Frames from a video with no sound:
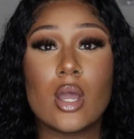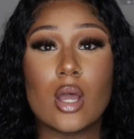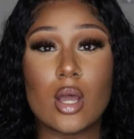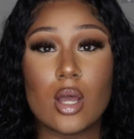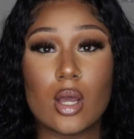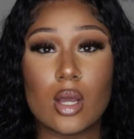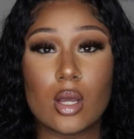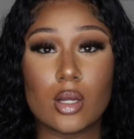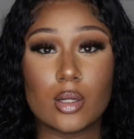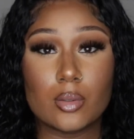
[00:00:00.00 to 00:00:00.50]

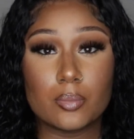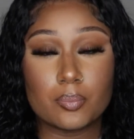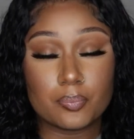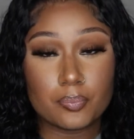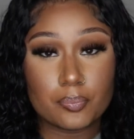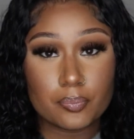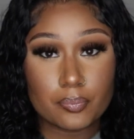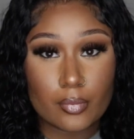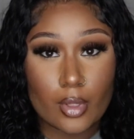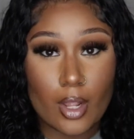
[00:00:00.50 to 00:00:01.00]

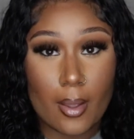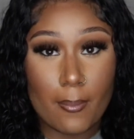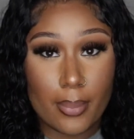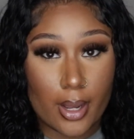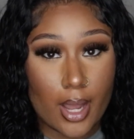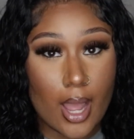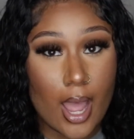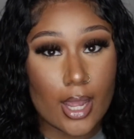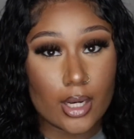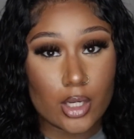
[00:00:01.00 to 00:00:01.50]

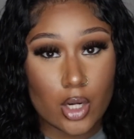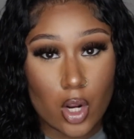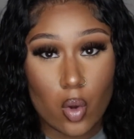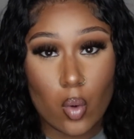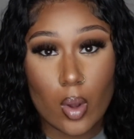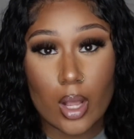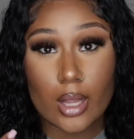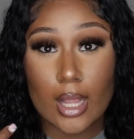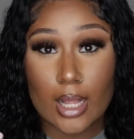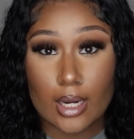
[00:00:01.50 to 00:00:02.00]
but I know
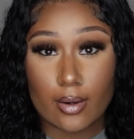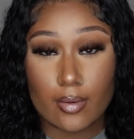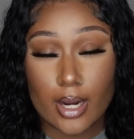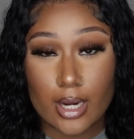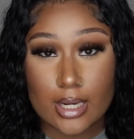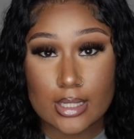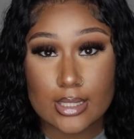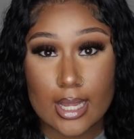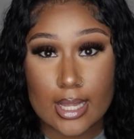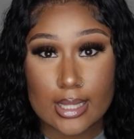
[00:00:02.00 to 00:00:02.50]
a lot of
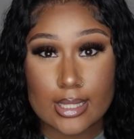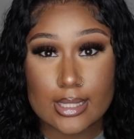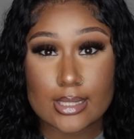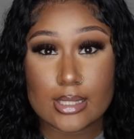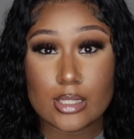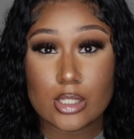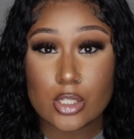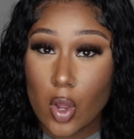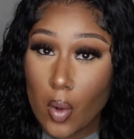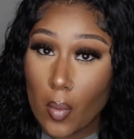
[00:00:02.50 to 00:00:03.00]

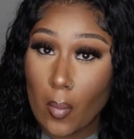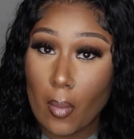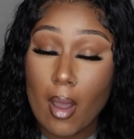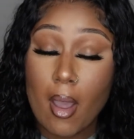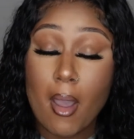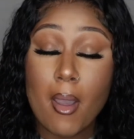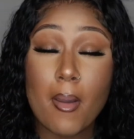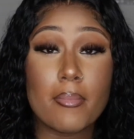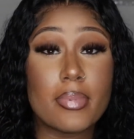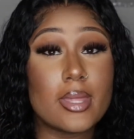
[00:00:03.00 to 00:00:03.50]
hairstylists don't,
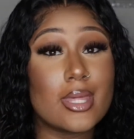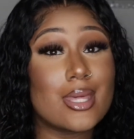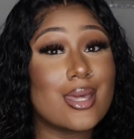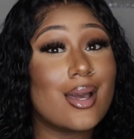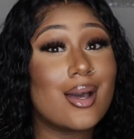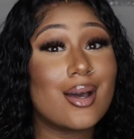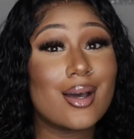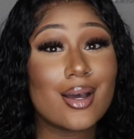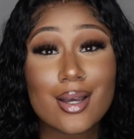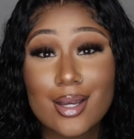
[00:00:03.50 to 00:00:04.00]

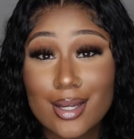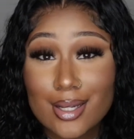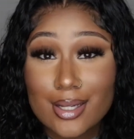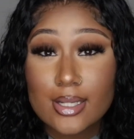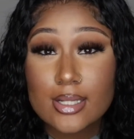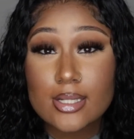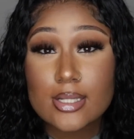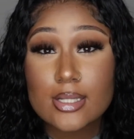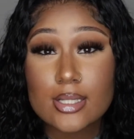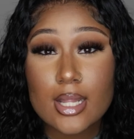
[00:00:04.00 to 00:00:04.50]

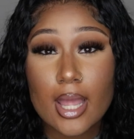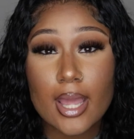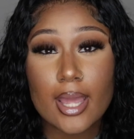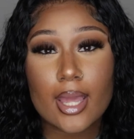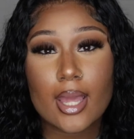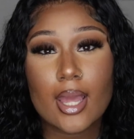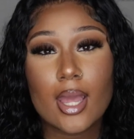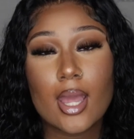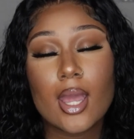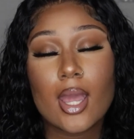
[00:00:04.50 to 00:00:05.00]
because
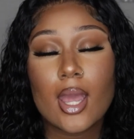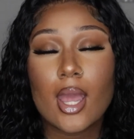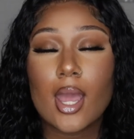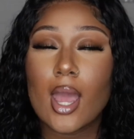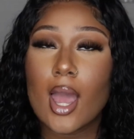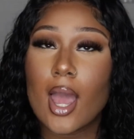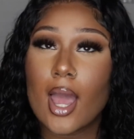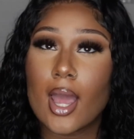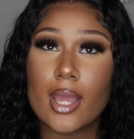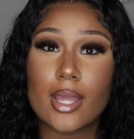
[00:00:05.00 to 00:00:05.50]
like
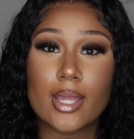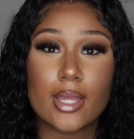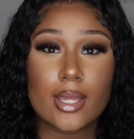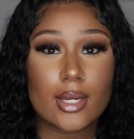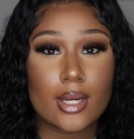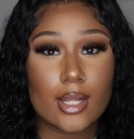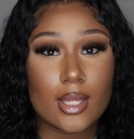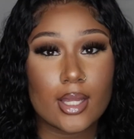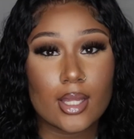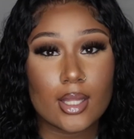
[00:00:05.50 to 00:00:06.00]
I
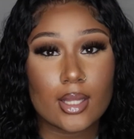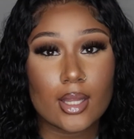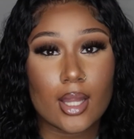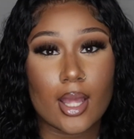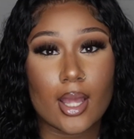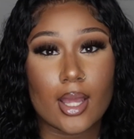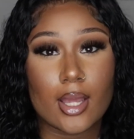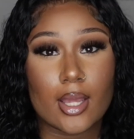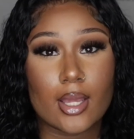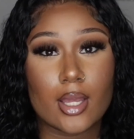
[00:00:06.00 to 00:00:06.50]
get it,
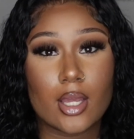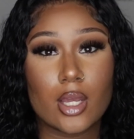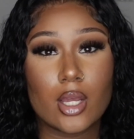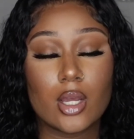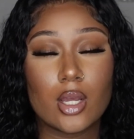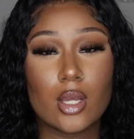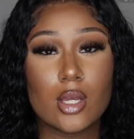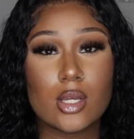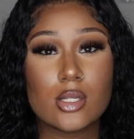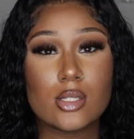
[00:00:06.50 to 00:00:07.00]
like
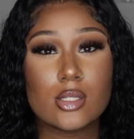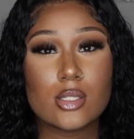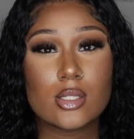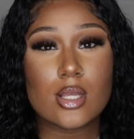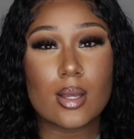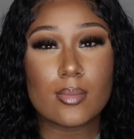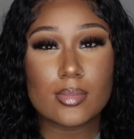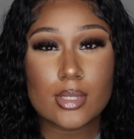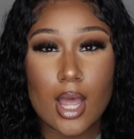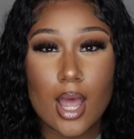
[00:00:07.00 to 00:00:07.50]

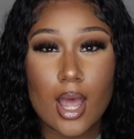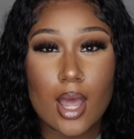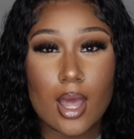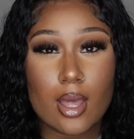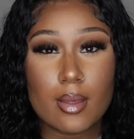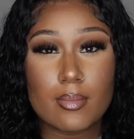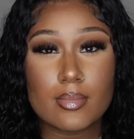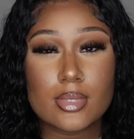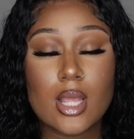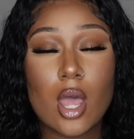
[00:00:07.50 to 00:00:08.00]

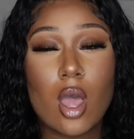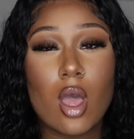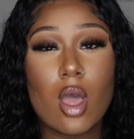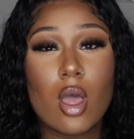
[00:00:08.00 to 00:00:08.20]
sometimes